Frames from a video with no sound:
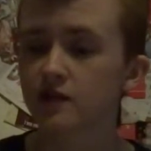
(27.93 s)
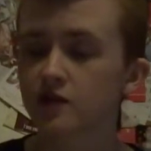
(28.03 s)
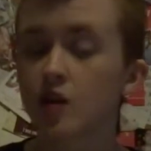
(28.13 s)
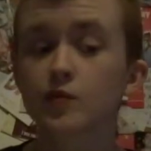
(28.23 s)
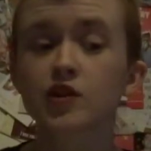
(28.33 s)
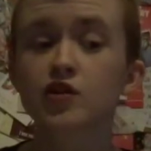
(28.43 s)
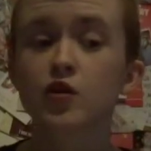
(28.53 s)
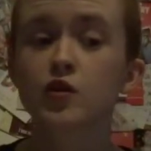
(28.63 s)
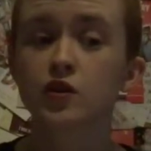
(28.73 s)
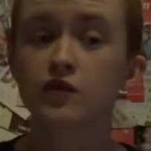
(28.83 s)
So I'm going to show you
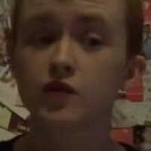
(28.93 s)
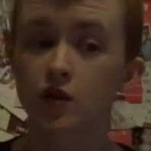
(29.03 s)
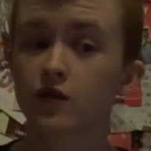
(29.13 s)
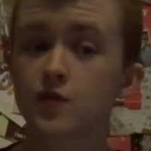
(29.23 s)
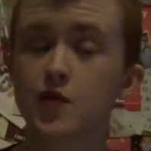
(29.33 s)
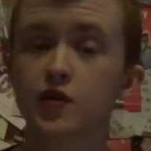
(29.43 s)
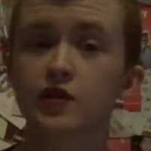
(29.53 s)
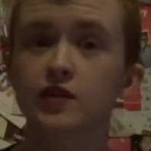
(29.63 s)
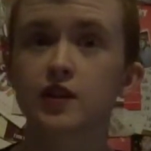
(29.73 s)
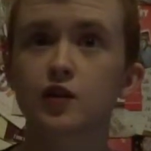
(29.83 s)
a new photography book
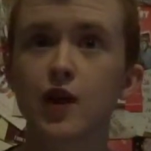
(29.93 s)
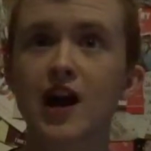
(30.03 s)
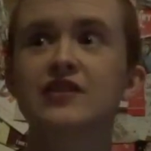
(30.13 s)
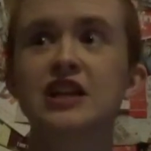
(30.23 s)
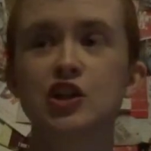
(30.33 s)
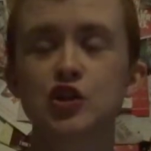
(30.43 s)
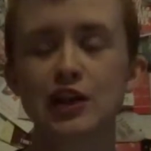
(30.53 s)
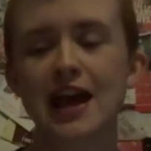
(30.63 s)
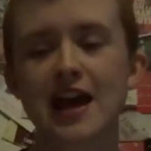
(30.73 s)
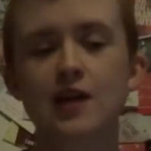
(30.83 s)
that arrived
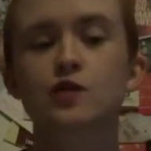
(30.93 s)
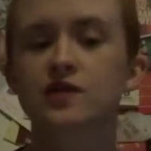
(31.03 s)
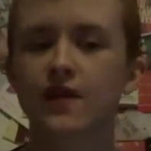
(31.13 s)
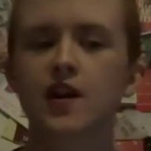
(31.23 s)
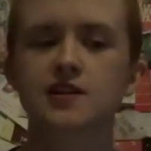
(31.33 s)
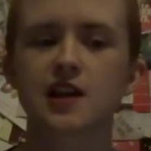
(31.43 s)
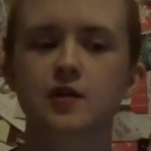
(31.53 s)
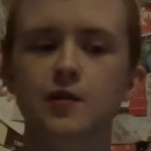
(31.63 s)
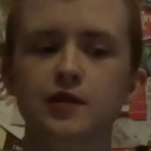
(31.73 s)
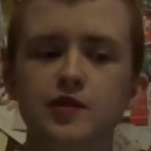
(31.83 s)
today, which I'm very excited
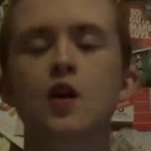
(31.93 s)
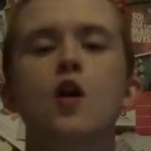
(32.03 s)
about.